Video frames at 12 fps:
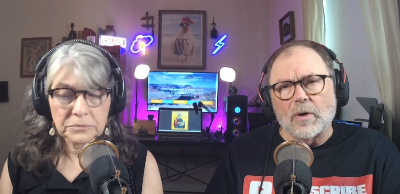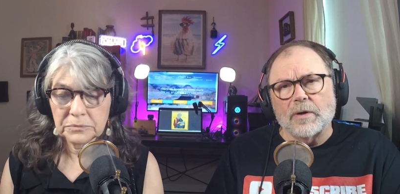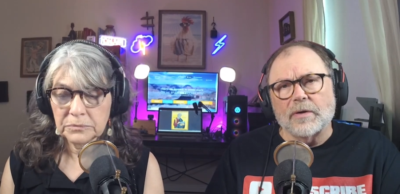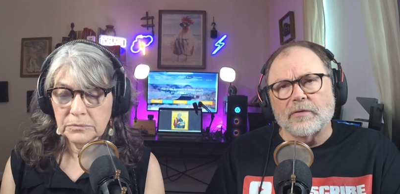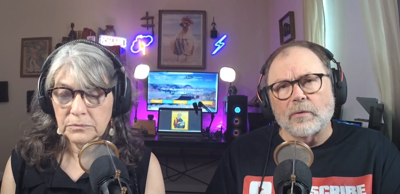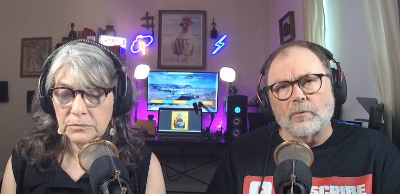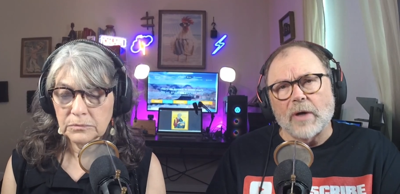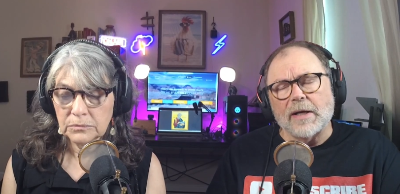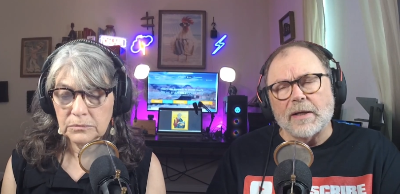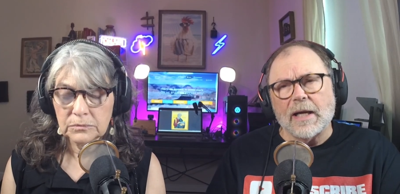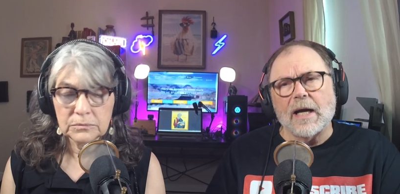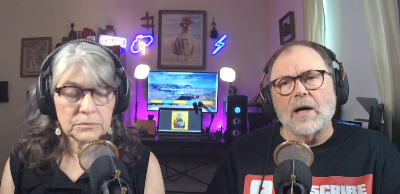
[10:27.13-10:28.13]
Speaker 1: so right
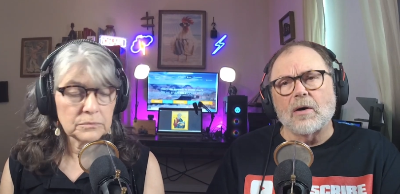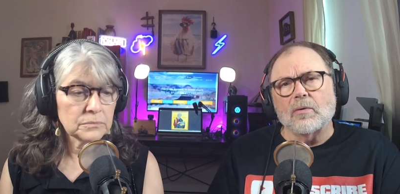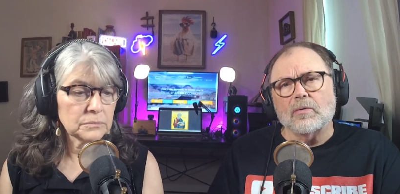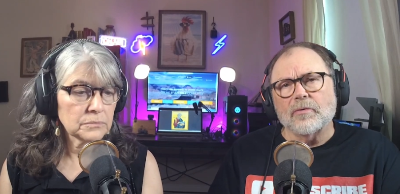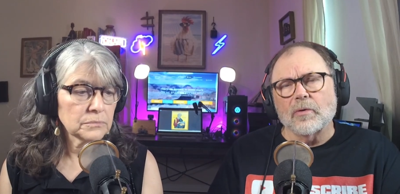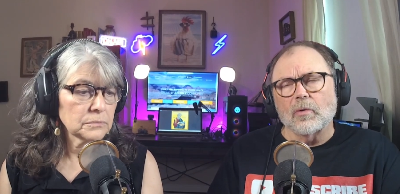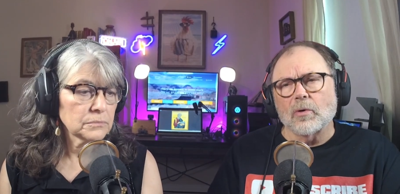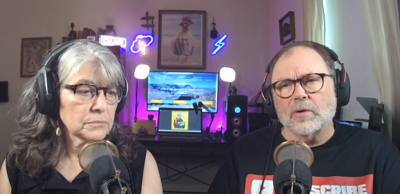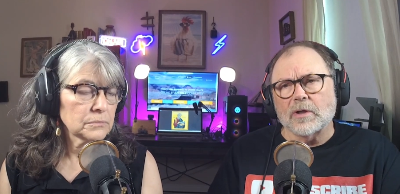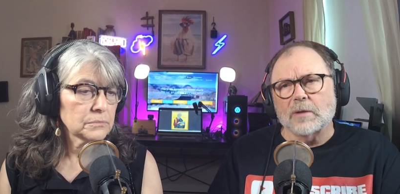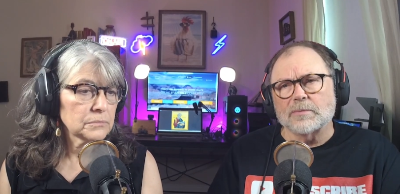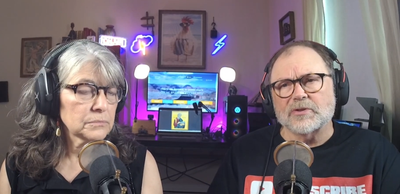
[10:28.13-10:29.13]
now, the Lord
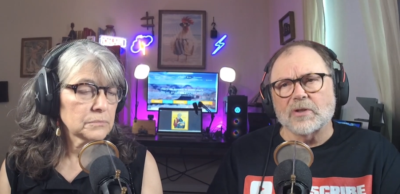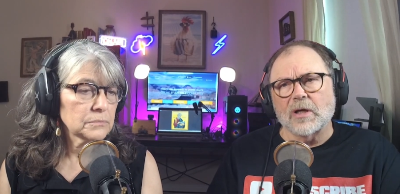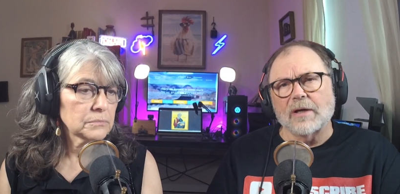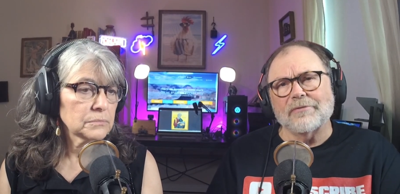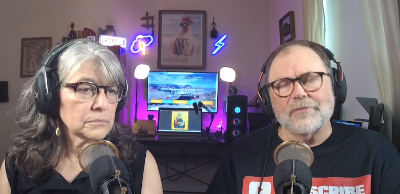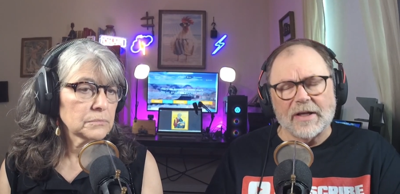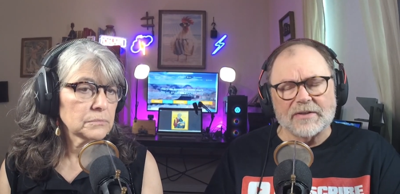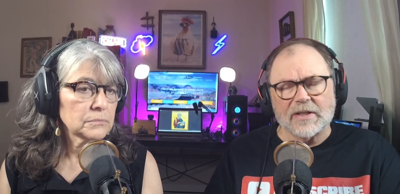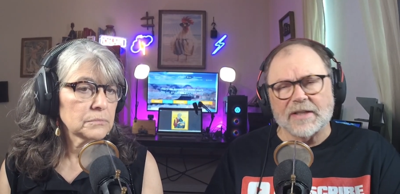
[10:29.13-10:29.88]
comes off, as I